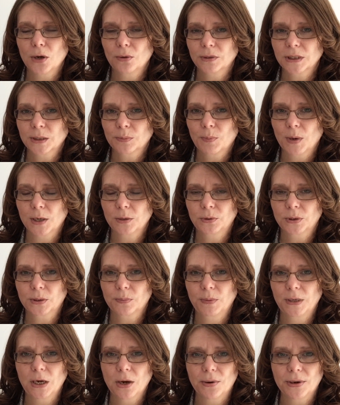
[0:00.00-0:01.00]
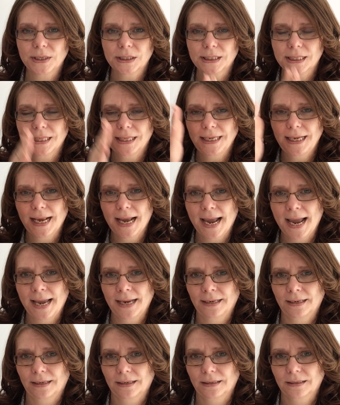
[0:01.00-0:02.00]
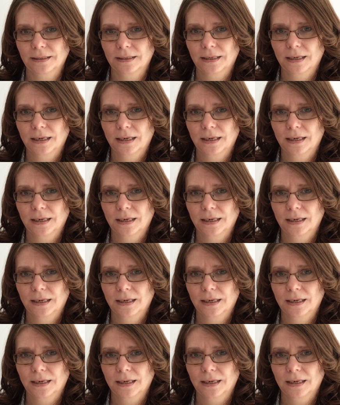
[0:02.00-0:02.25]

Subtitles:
supposed to be going to the end.